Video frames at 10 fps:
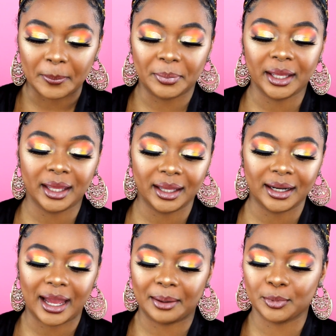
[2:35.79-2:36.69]

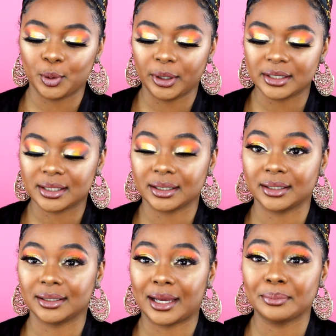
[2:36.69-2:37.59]
But I'm going
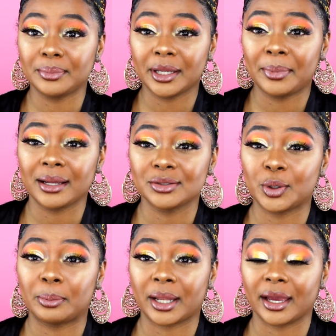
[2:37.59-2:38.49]
to, I'm about to
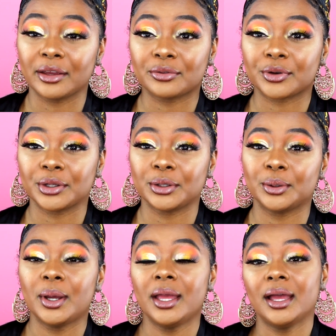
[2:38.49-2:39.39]
apply it for
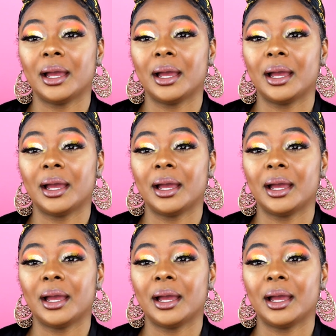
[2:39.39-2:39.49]
you.